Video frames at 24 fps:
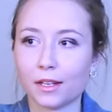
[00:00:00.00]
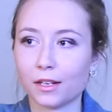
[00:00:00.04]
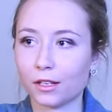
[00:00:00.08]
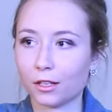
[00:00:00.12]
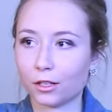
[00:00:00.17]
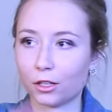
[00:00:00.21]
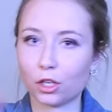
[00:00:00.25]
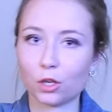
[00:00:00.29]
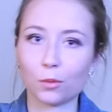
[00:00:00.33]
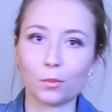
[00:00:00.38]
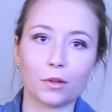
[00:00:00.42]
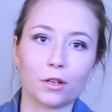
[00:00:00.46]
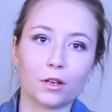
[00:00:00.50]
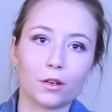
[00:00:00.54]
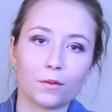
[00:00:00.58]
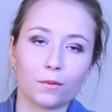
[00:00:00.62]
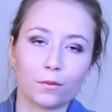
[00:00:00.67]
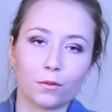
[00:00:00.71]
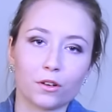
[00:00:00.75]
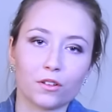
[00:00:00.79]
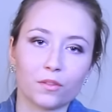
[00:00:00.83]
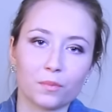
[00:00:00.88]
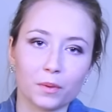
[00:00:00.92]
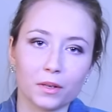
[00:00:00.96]
then the
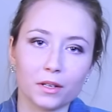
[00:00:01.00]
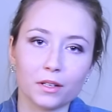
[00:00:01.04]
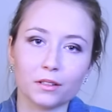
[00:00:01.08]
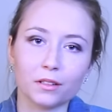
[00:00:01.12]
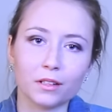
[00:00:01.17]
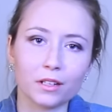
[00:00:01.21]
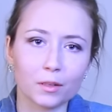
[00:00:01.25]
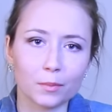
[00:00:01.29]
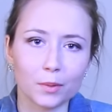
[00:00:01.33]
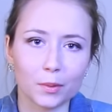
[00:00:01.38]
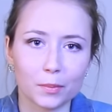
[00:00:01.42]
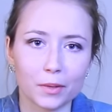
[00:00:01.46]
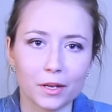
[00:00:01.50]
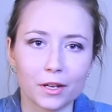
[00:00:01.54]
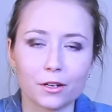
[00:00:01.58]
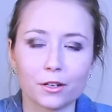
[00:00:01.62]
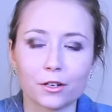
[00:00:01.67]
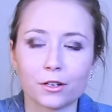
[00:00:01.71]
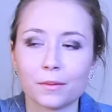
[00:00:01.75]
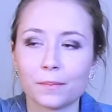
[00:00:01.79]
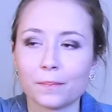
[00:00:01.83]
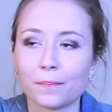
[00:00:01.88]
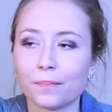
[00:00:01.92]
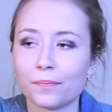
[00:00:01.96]
cumulative would have been a little bit
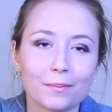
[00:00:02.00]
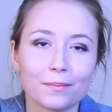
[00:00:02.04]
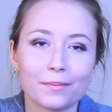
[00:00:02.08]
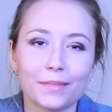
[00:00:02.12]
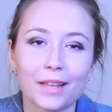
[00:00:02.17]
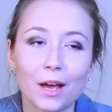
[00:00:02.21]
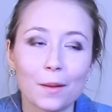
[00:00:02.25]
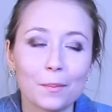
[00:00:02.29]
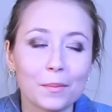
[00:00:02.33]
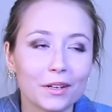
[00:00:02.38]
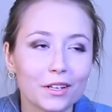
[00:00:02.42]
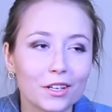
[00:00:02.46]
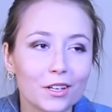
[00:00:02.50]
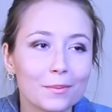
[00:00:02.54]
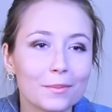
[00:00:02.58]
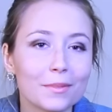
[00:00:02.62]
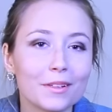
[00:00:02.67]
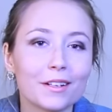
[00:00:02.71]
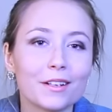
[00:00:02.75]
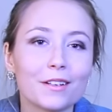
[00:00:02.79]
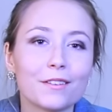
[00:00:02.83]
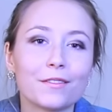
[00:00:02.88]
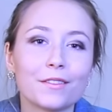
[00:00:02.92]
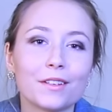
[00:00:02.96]
better. Now my
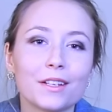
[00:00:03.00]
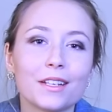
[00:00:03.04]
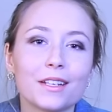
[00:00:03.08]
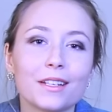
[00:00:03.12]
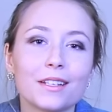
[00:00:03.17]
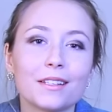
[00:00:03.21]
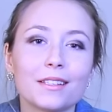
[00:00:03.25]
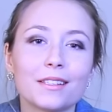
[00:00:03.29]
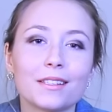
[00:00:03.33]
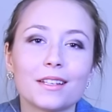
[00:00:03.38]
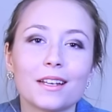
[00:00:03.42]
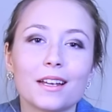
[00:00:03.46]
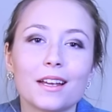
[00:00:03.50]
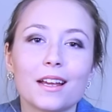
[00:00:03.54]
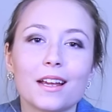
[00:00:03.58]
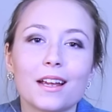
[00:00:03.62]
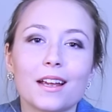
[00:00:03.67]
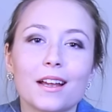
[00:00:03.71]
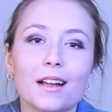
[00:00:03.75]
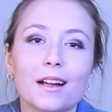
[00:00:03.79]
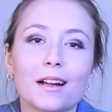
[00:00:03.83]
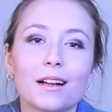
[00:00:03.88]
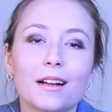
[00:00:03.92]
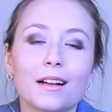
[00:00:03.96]
cumulative is
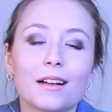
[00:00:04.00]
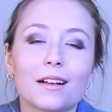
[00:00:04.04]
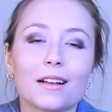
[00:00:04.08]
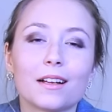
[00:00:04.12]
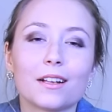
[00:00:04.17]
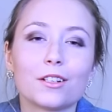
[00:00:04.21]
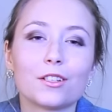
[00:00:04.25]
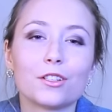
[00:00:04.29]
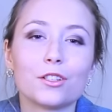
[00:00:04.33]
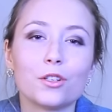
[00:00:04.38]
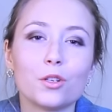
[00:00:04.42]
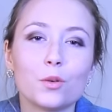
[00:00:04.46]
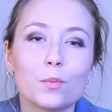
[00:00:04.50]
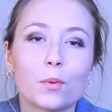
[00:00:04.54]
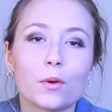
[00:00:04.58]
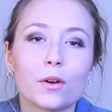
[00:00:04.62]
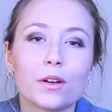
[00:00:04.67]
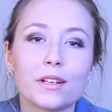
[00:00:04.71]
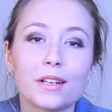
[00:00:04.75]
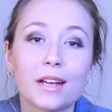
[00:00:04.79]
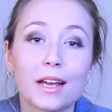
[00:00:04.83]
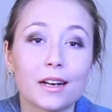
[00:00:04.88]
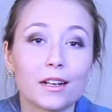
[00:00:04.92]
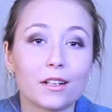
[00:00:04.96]

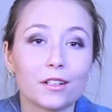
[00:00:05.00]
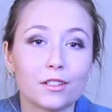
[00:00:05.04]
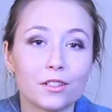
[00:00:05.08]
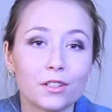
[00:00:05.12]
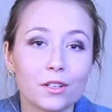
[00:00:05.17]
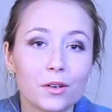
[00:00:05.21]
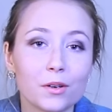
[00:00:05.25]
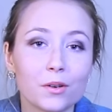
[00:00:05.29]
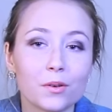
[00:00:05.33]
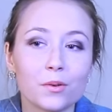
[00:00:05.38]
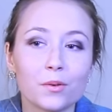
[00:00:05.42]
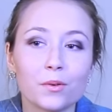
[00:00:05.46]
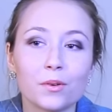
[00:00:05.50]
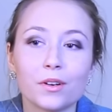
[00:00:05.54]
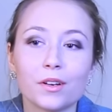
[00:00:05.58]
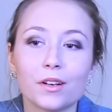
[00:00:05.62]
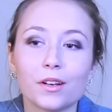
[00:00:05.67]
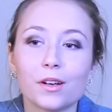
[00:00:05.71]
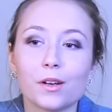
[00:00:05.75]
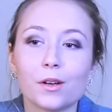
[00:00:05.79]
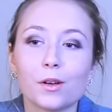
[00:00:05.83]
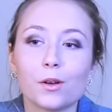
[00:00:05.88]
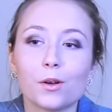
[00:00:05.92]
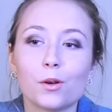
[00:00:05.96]
2.92,
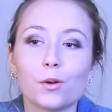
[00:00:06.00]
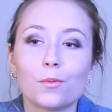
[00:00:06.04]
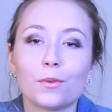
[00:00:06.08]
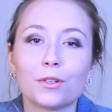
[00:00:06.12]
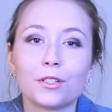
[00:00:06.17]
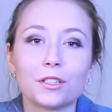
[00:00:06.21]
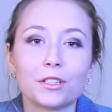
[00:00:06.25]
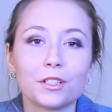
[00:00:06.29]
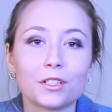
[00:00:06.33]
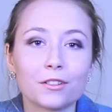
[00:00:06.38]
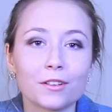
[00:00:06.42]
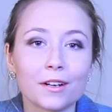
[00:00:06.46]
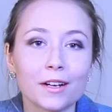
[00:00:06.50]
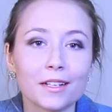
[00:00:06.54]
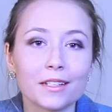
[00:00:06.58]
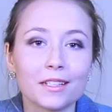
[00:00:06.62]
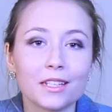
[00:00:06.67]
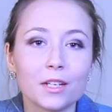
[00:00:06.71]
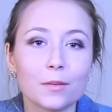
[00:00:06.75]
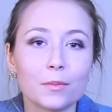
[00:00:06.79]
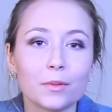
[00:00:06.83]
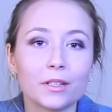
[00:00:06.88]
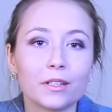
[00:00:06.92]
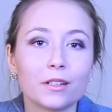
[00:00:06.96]
which is
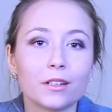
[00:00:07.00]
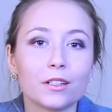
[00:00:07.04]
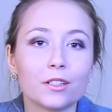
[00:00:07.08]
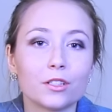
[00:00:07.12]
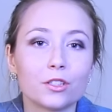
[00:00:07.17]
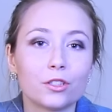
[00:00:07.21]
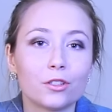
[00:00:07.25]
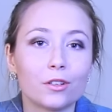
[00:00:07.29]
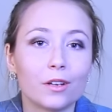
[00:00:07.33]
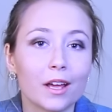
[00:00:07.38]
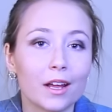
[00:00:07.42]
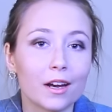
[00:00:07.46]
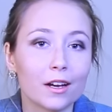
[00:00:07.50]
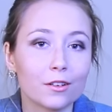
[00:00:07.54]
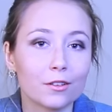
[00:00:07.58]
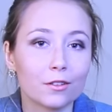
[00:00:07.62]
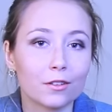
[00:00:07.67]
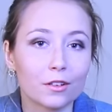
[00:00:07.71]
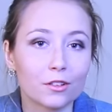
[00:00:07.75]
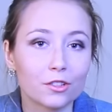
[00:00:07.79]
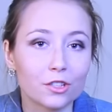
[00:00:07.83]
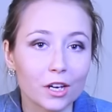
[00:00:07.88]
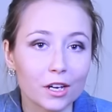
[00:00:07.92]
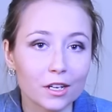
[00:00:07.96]
crazy because to get into
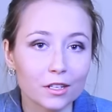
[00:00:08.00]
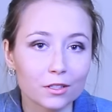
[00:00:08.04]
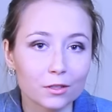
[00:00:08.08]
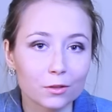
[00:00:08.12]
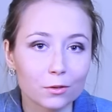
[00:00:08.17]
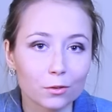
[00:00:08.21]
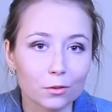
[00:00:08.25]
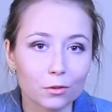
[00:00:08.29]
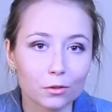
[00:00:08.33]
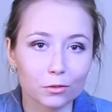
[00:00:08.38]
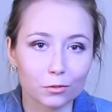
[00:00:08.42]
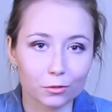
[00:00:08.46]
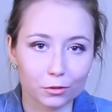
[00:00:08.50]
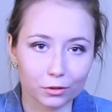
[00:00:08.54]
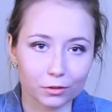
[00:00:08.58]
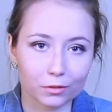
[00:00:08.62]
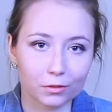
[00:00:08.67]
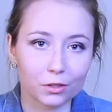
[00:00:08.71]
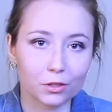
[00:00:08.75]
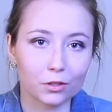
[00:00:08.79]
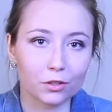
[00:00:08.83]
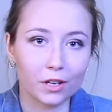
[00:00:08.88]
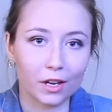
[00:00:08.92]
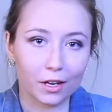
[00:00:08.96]
the J school or
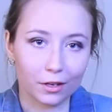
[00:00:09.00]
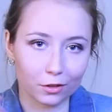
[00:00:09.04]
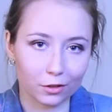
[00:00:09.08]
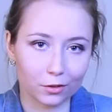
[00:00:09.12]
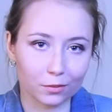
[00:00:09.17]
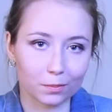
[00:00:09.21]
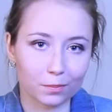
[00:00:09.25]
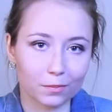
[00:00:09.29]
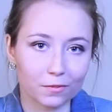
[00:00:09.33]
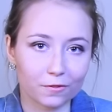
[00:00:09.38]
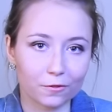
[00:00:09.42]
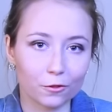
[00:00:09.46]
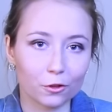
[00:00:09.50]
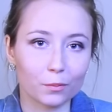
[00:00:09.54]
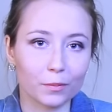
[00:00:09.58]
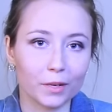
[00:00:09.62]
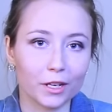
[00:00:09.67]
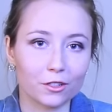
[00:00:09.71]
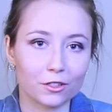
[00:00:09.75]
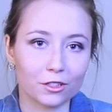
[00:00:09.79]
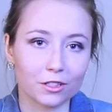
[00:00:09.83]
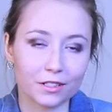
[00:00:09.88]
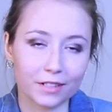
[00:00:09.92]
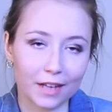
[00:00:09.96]
to get your full
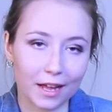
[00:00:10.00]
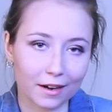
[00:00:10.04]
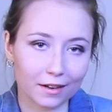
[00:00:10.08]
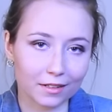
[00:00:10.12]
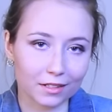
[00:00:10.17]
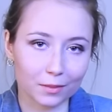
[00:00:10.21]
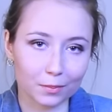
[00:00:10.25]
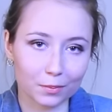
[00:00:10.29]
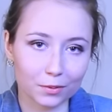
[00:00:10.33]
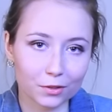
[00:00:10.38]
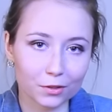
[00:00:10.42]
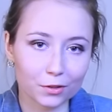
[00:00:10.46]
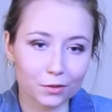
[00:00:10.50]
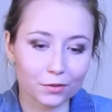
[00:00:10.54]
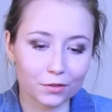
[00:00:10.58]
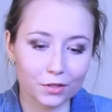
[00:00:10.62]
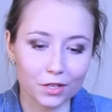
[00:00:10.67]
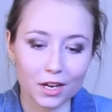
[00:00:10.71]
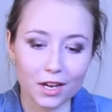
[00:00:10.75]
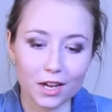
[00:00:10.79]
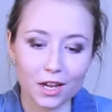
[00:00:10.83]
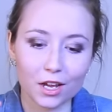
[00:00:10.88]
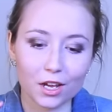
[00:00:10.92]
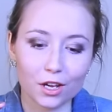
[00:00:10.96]
major status
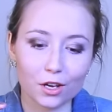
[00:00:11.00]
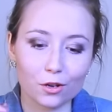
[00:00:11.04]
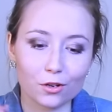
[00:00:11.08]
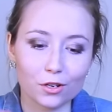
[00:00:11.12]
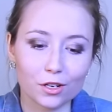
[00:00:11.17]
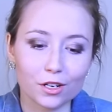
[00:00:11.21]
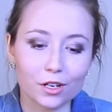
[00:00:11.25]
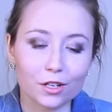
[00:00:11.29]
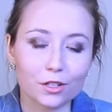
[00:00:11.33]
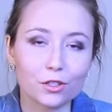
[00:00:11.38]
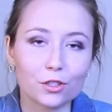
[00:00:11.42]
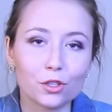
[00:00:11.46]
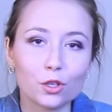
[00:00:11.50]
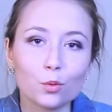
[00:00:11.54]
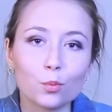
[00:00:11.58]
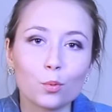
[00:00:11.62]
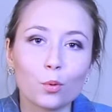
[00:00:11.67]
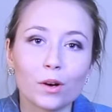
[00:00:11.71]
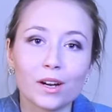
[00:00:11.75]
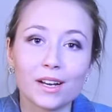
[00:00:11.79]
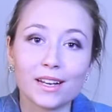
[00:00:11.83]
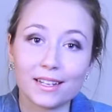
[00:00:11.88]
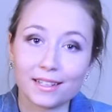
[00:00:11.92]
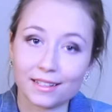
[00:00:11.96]
approved, you need a
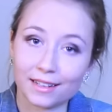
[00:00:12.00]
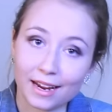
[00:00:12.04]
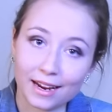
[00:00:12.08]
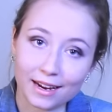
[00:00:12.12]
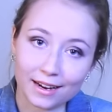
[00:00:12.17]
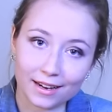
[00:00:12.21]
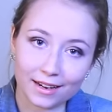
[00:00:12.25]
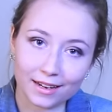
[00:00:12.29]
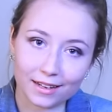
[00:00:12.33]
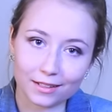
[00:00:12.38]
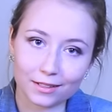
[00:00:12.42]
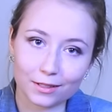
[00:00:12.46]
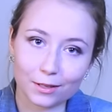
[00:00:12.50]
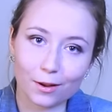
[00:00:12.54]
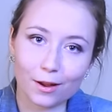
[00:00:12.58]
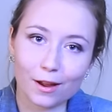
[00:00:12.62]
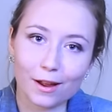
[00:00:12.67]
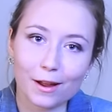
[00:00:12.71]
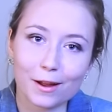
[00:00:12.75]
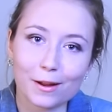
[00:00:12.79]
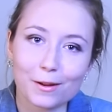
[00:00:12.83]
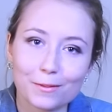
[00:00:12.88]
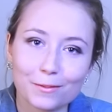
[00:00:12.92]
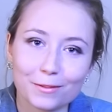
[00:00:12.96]
2.90. So
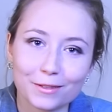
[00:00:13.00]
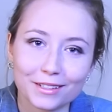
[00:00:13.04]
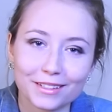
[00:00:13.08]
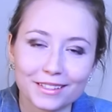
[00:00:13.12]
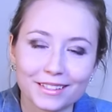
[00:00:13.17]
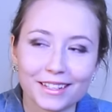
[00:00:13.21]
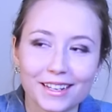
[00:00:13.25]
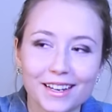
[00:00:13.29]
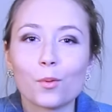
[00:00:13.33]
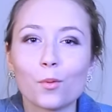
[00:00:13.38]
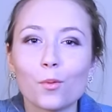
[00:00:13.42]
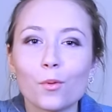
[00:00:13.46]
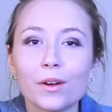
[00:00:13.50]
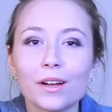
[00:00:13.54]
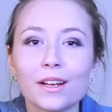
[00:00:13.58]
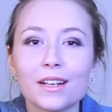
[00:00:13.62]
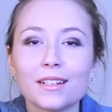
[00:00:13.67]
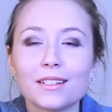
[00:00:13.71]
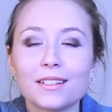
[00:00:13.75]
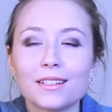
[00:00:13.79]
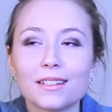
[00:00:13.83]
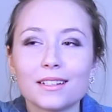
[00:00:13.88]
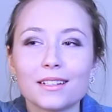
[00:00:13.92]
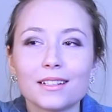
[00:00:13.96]
it was
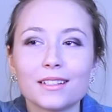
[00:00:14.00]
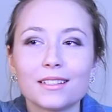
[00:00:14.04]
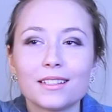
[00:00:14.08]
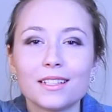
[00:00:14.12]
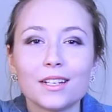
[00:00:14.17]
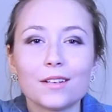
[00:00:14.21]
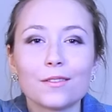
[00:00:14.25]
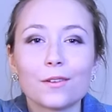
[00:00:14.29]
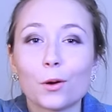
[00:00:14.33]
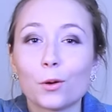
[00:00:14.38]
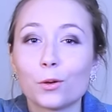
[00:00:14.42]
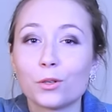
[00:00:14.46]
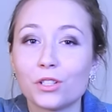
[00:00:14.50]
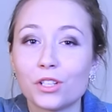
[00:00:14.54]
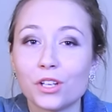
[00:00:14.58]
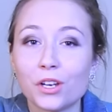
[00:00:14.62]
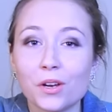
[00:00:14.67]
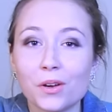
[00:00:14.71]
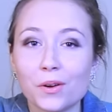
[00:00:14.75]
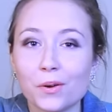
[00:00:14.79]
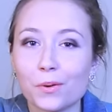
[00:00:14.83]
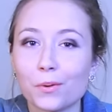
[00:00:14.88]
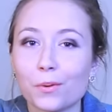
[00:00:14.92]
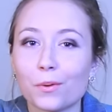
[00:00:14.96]

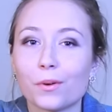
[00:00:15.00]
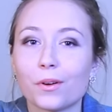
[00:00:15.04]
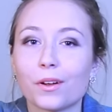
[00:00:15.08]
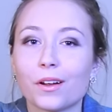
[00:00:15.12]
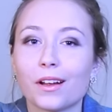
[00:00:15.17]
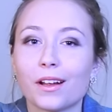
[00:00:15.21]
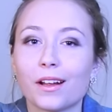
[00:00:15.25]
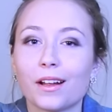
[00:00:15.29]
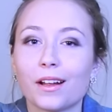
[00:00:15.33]
0.02